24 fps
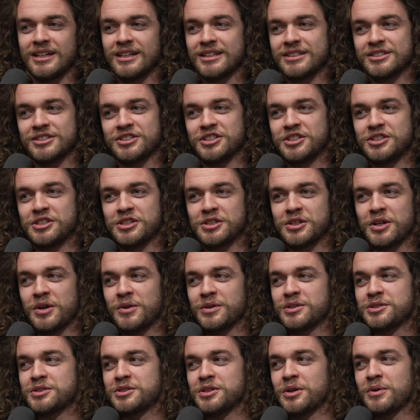she's just
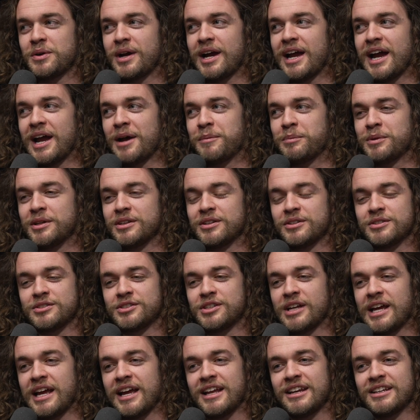always so happy, dude.
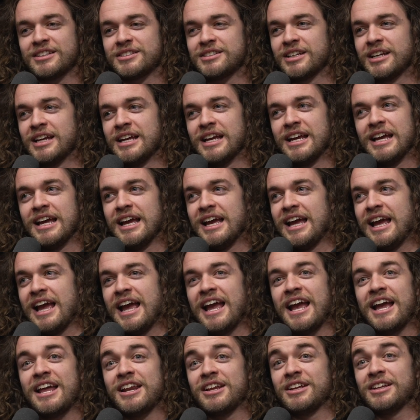Hannah
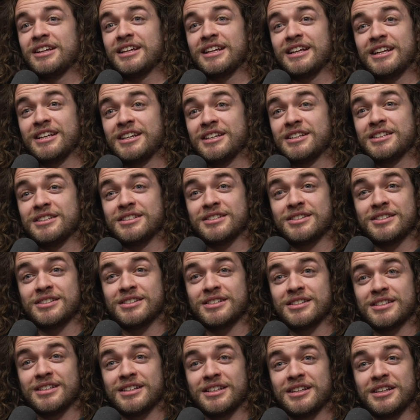
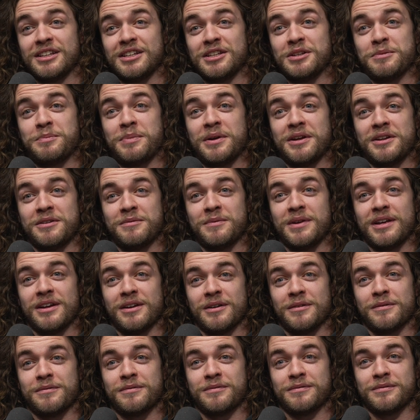is the epitome
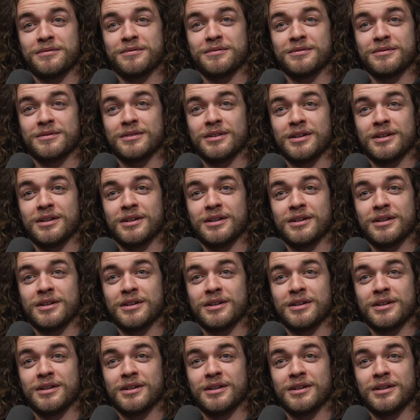of